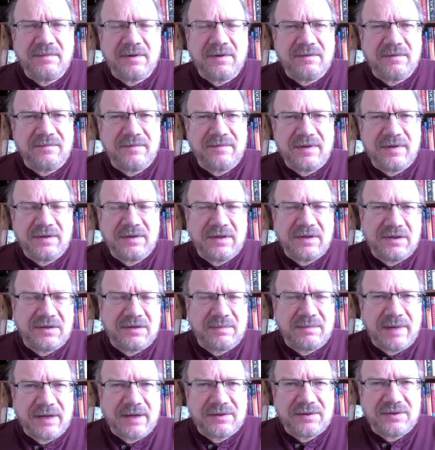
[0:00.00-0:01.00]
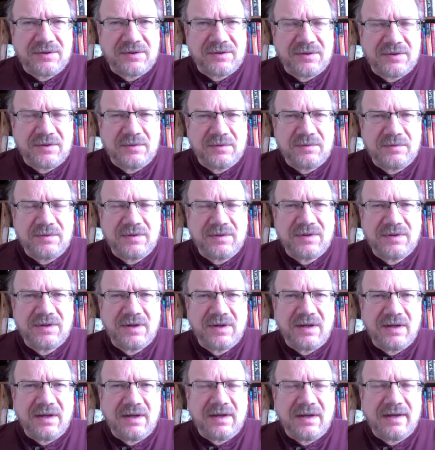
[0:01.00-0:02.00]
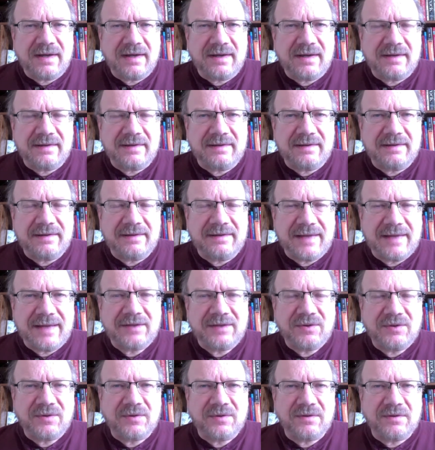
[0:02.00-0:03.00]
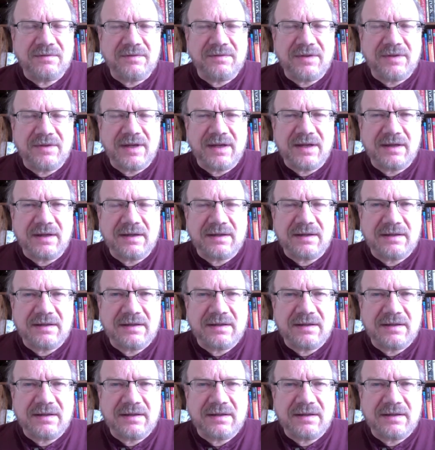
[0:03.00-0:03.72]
feelings about the students, that sort of thing.